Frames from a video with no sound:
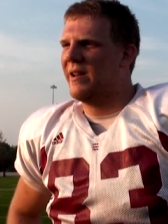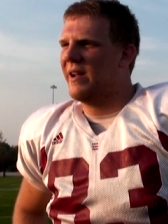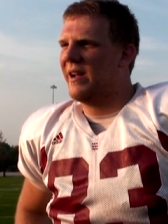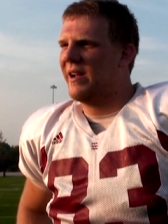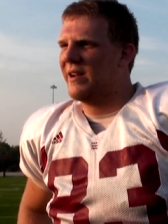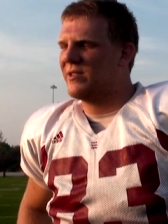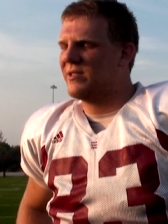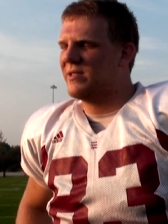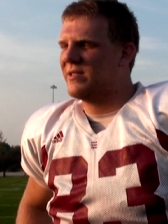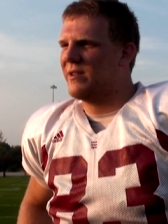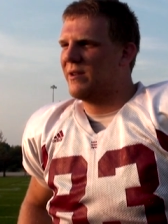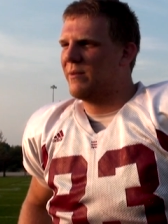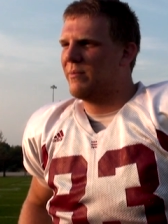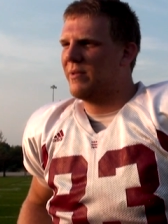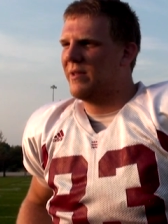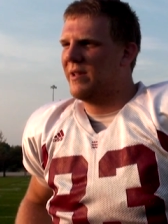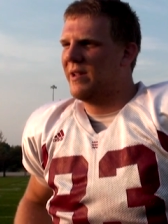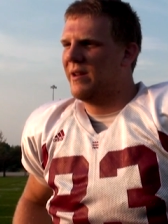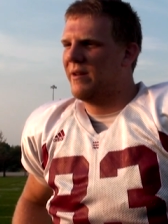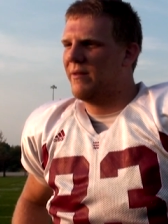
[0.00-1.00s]
I actually started
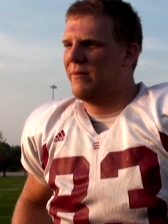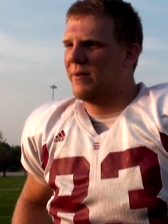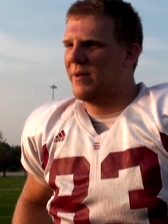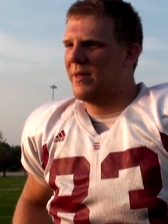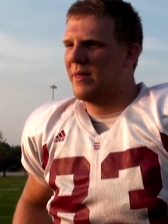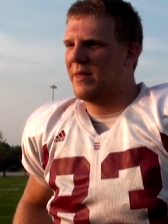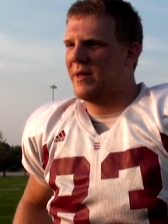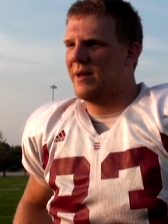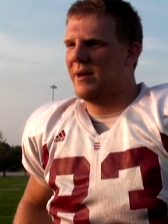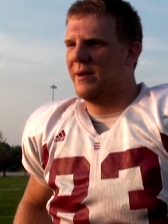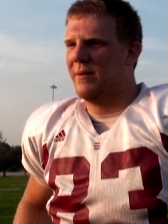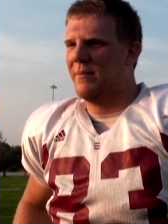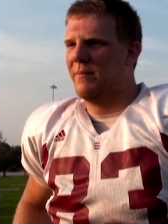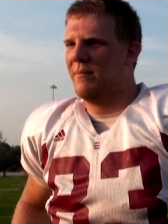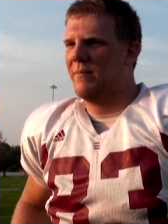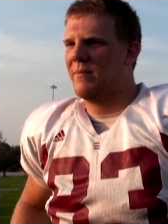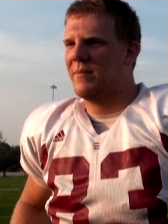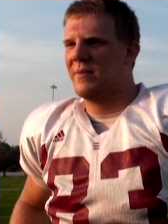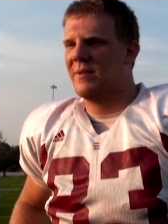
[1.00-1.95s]
playing with um,